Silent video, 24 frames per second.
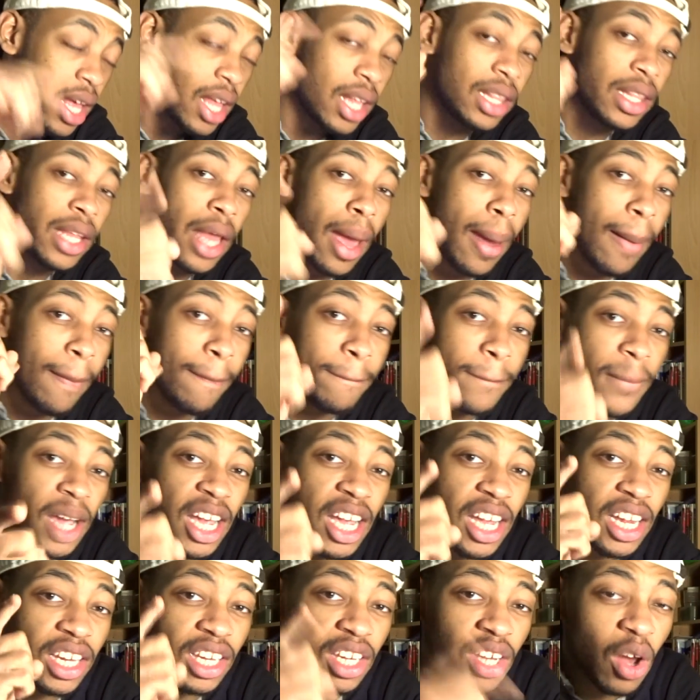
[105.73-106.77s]
Let
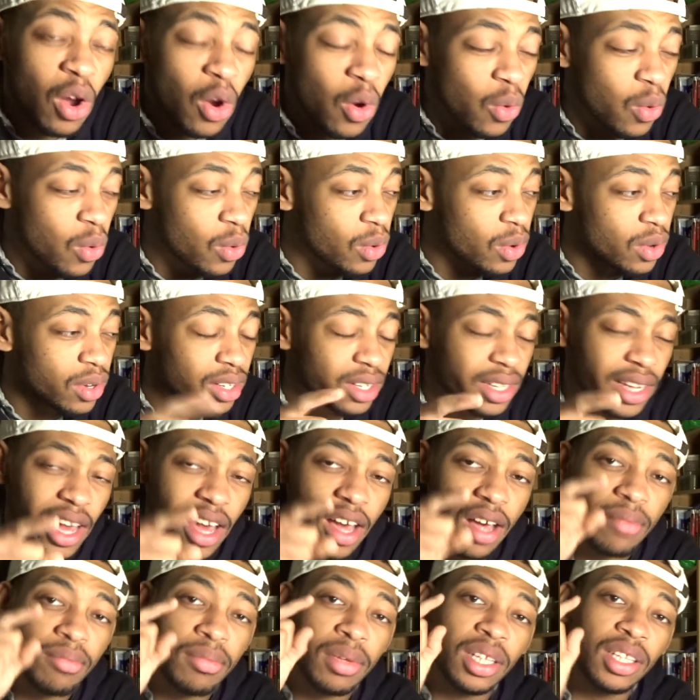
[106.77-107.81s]
me know
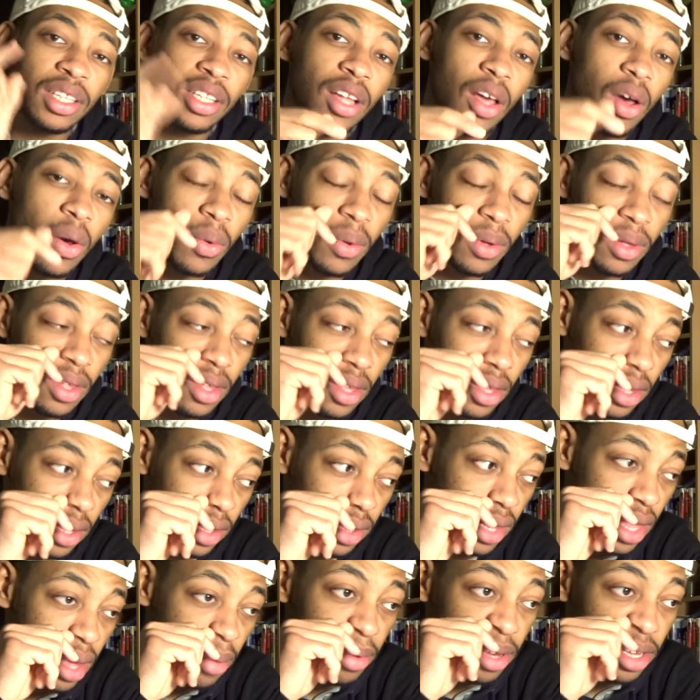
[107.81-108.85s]
down below.
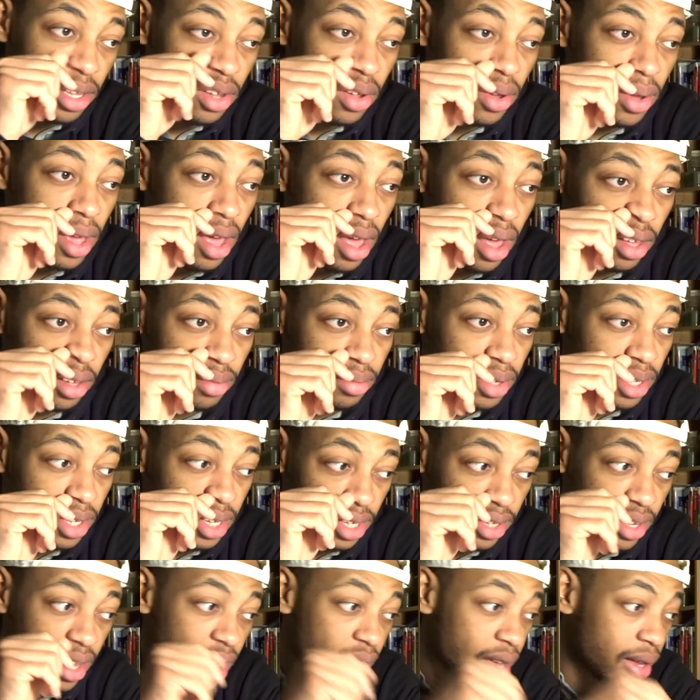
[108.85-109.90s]
Let me know, y'all,
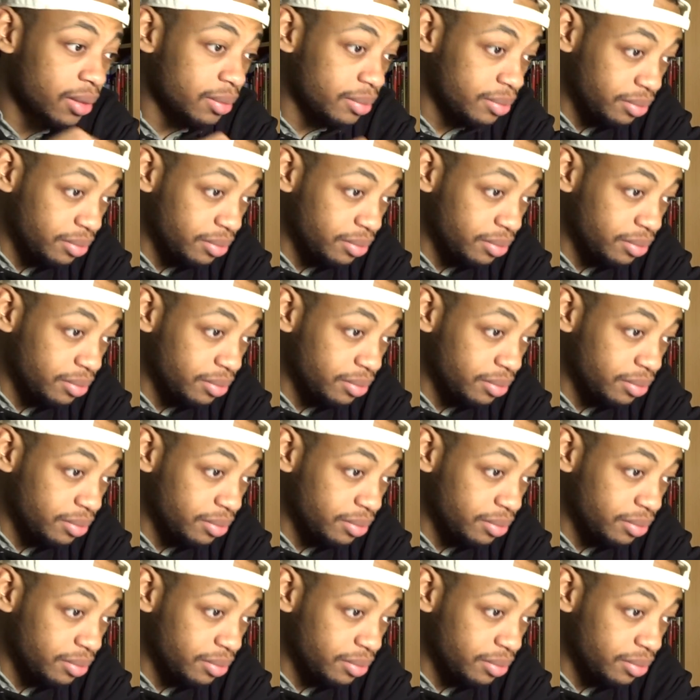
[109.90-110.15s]
because hey,